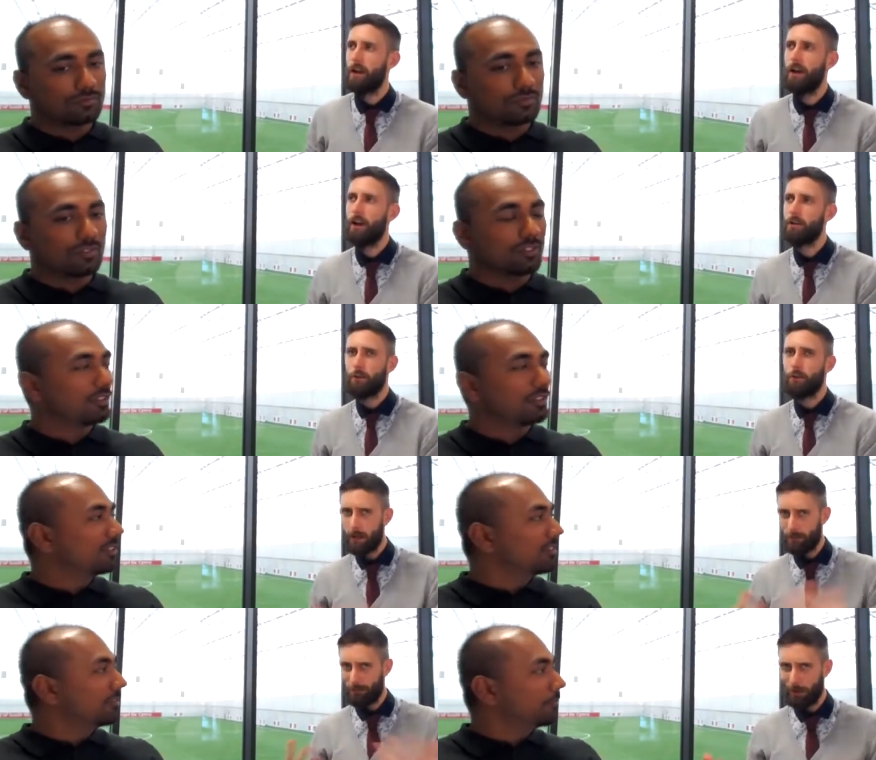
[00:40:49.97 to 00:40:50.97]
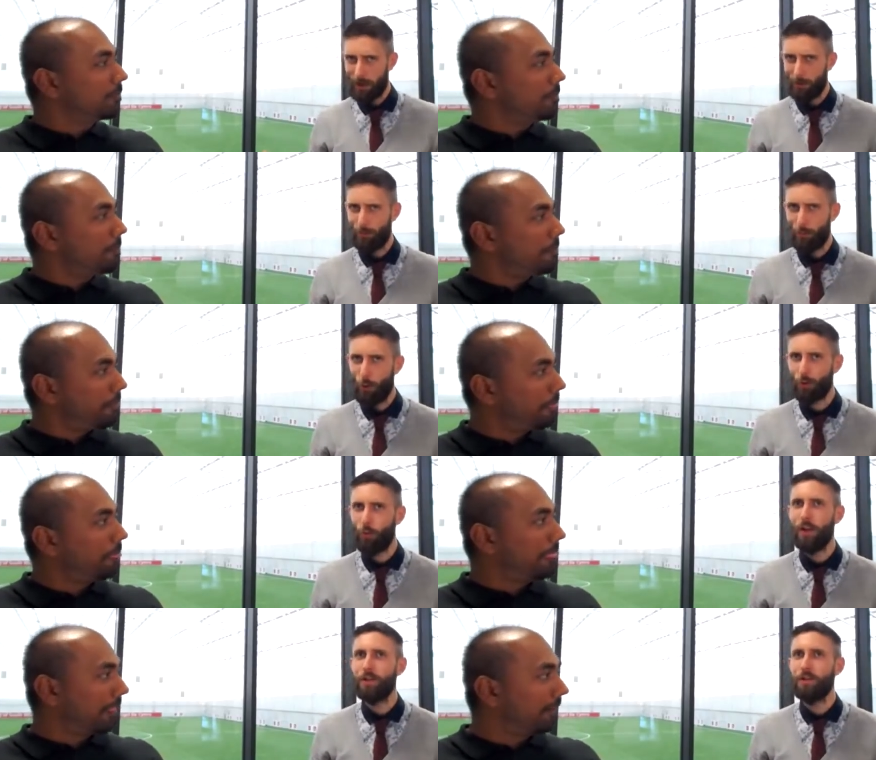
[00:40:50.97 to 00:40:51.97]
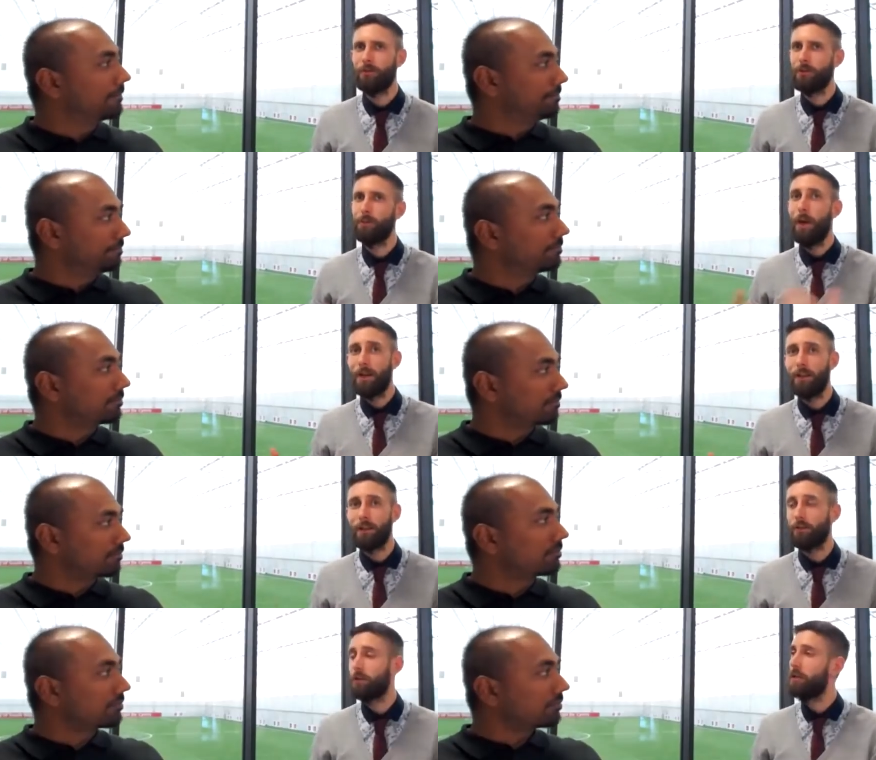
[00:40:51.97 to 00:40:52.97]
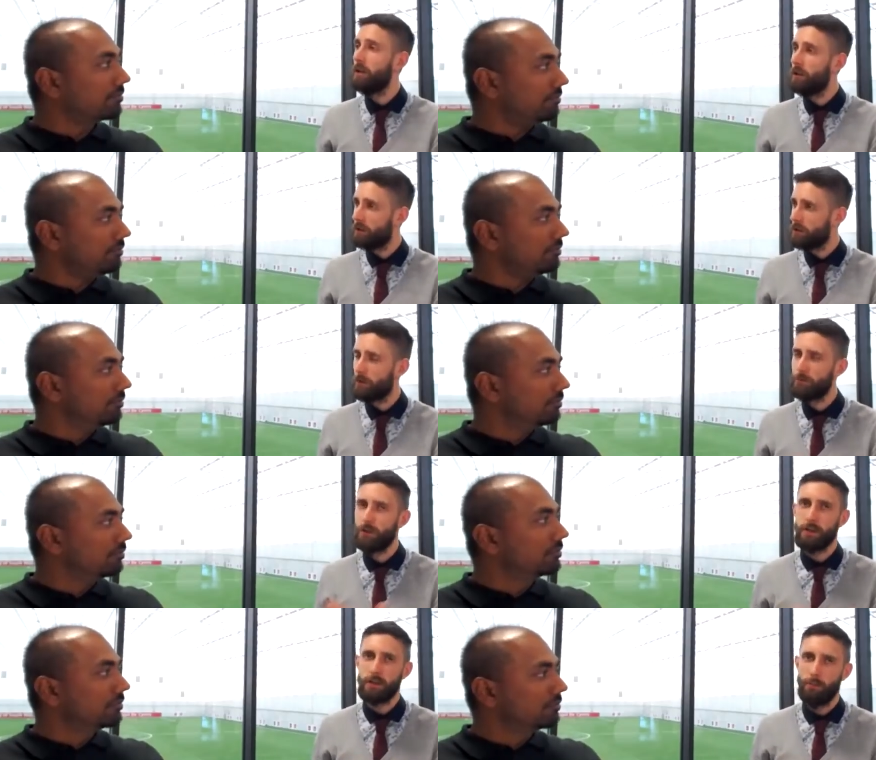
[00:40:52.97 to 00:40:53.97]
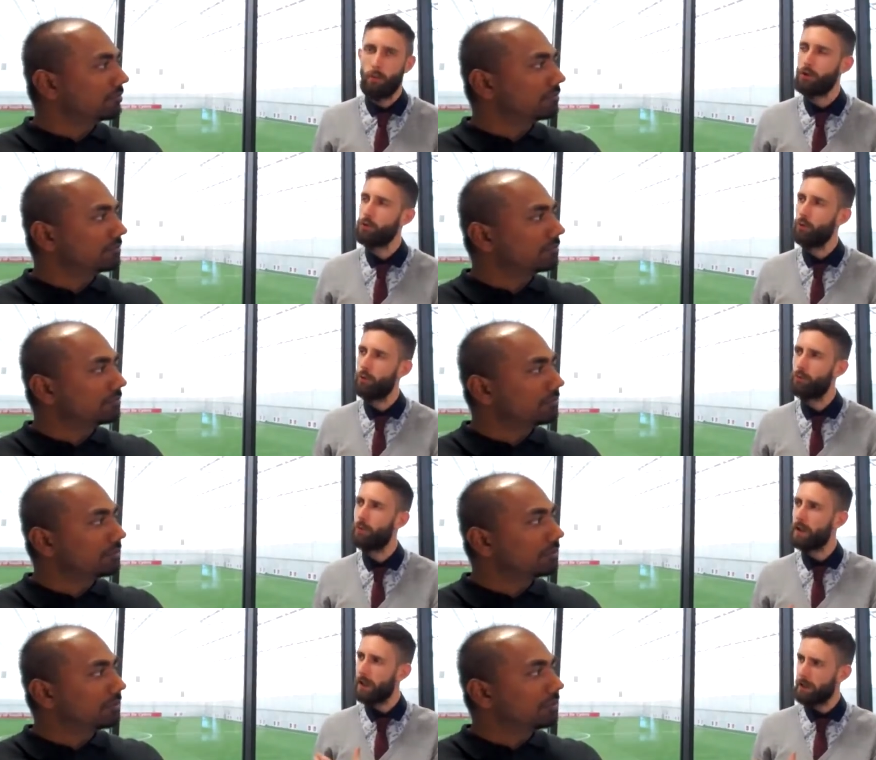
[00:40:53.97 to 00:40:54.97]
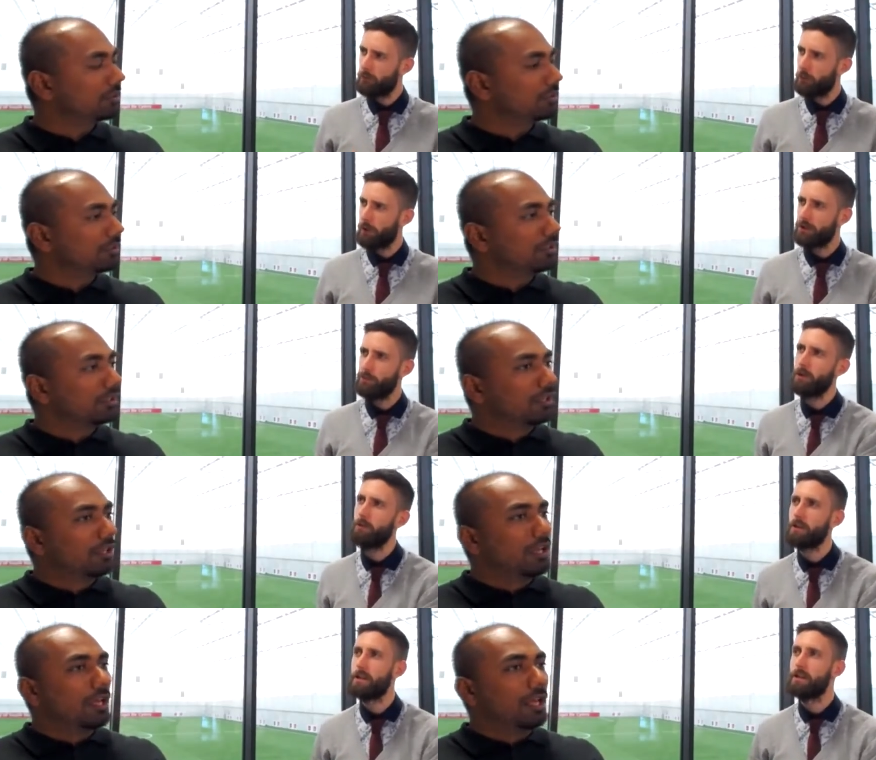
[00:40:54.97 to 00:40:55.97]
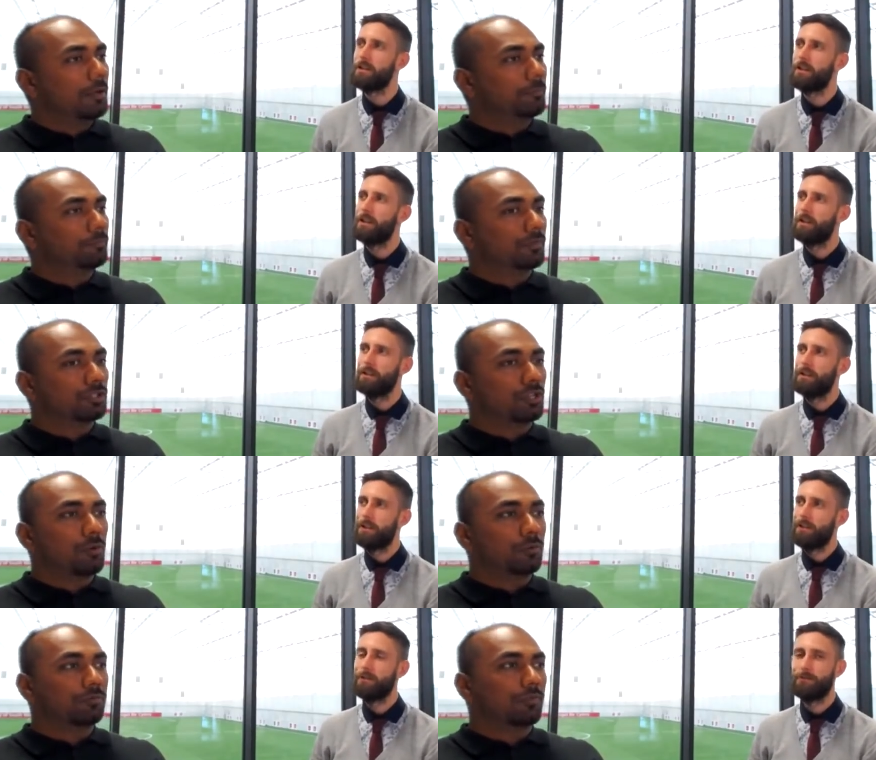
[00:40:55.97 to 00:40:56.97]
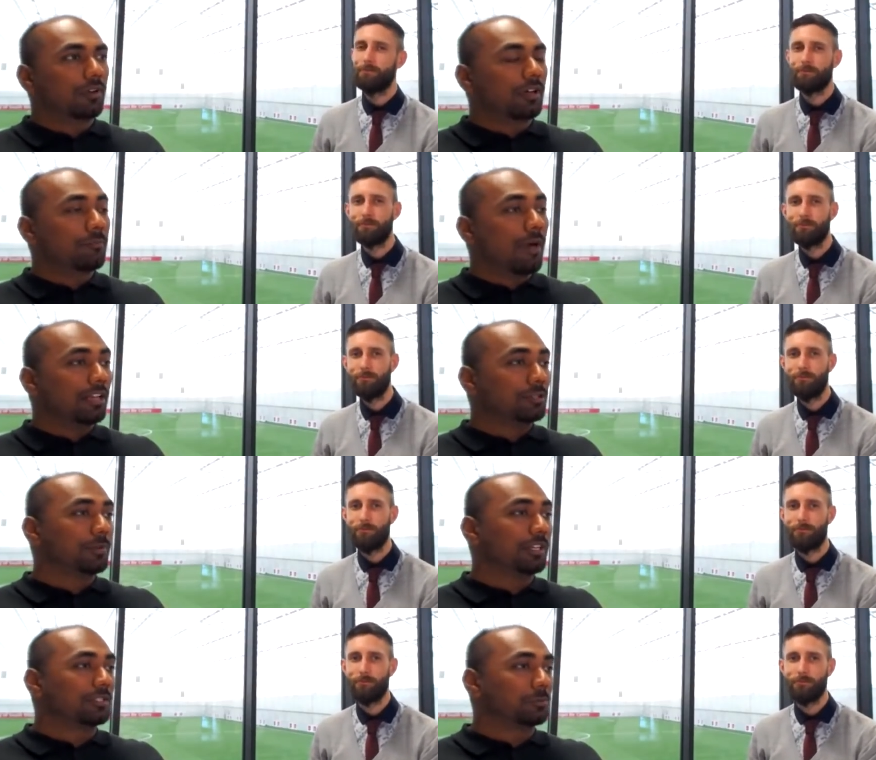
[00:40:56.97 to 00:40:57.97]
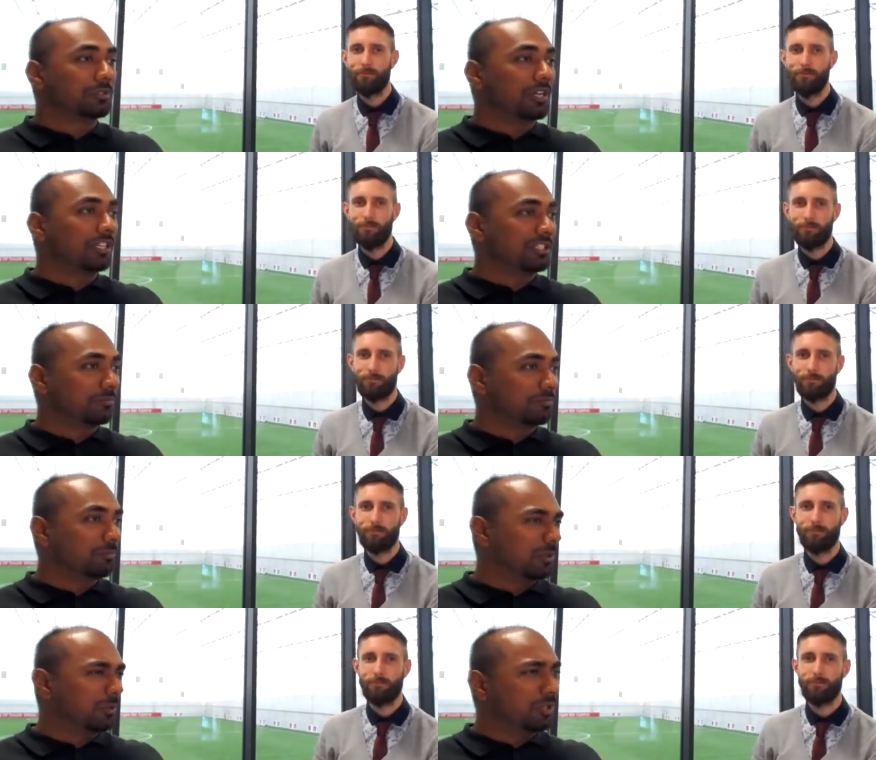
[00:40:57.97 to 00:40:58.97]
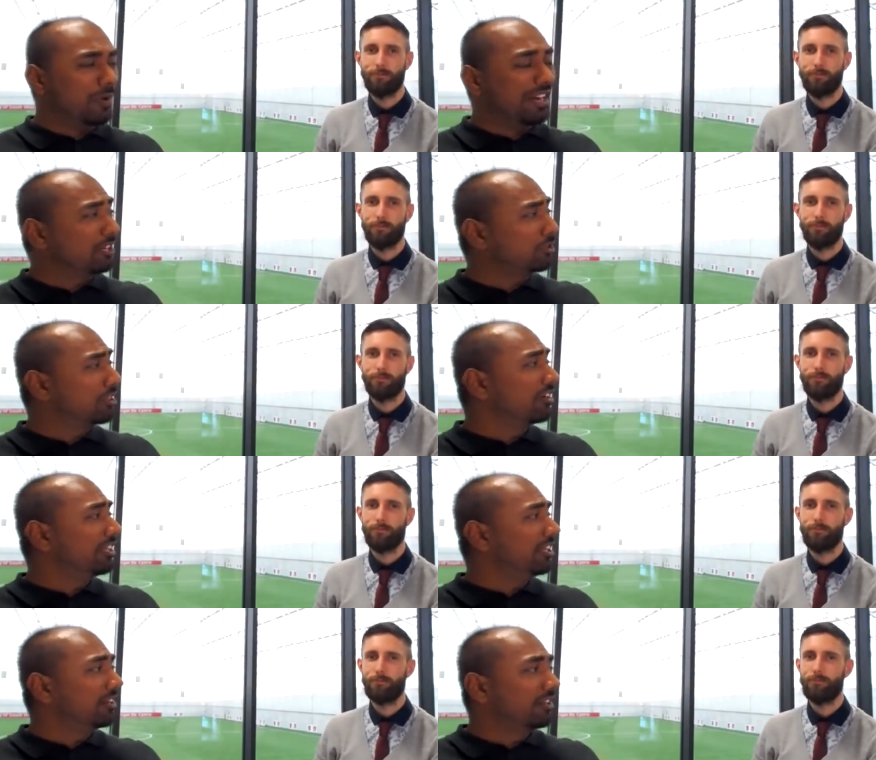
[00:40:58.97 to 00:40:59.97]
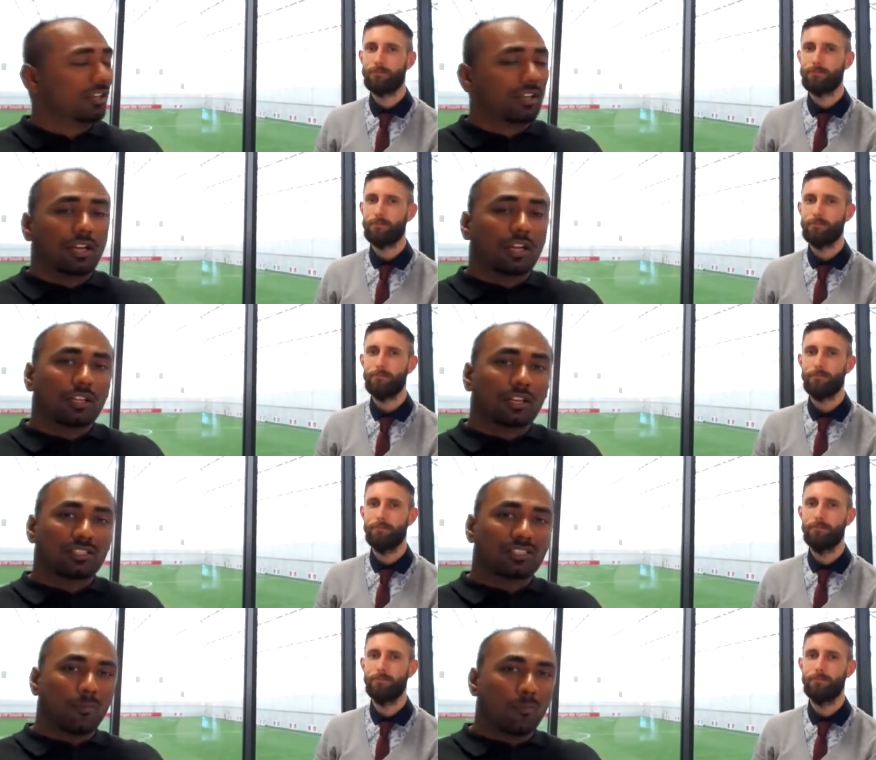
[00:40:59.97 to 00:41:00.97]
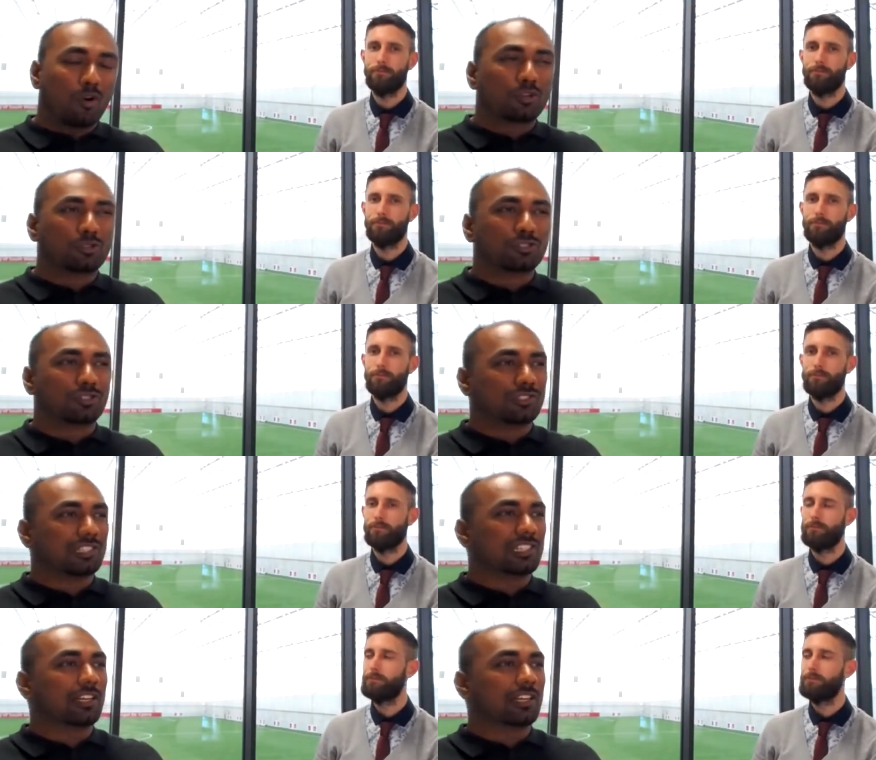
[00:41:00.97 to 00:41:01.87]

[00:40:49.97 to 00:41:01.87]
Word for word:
Speaker 1: Uh, so again, a kind of broad question depending on the, the subjects and the modules, but again, in your own experiences?
Speaker 2: Um, so, in my experience, it was ranging between 20 to 30. Uh, there are some modules, obviously,